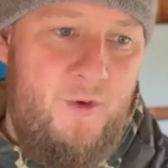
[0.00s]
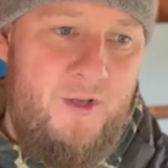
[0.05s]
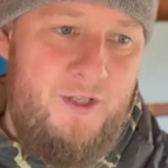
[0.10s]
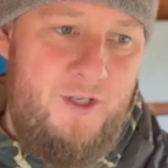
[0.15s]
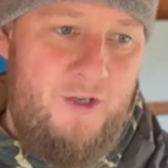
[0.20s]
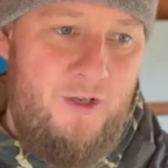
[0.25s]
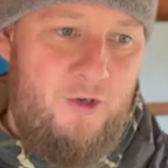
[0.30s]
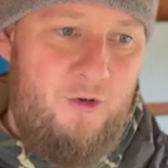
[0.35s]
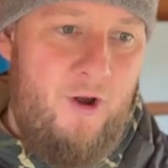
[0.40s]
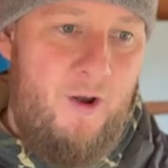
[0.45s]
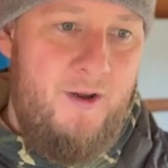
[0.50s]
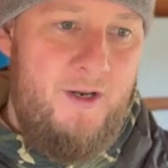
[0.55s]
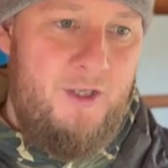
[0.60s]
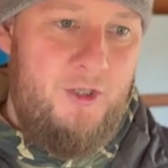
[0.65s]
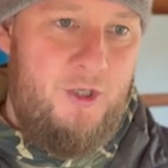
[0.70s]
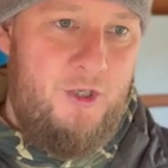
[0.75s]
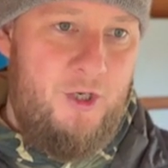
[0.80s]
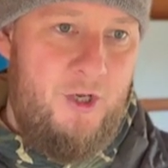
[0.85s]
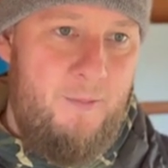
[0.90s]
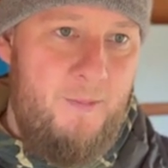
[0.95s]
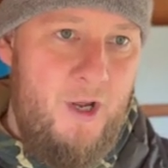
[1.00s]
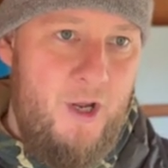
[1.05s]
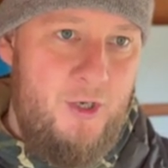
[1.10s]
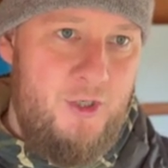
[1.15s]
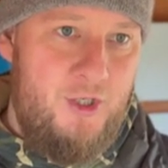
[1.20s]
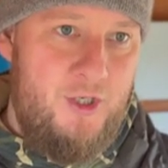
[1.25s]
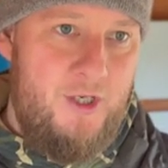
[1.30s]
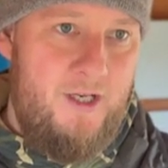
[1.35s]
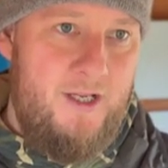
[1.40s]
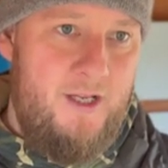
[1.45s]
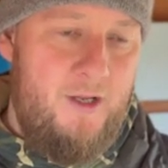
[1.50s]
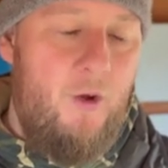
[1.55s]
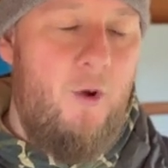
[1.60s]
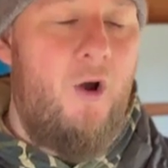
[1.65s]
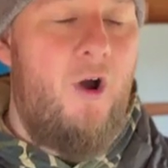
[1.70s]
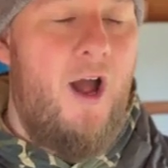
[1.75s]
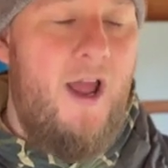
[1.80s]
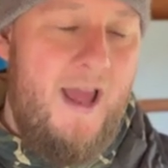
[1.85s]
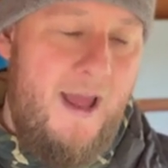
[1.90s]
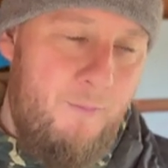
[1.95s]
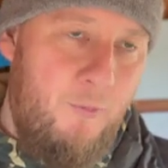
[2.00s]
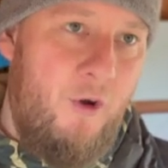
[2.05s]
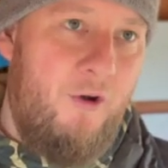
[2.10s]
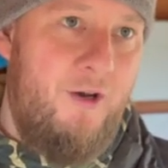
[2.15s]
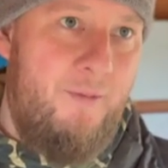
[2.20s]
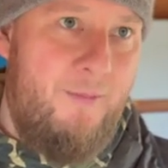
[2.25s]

When you're growing commercially, I am worried